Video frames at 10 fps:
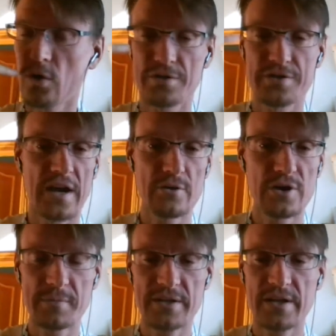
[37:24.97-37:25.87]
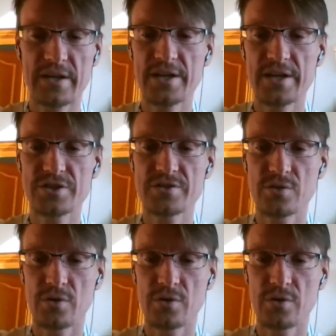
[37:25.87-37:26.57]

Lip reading: or thyroid medications,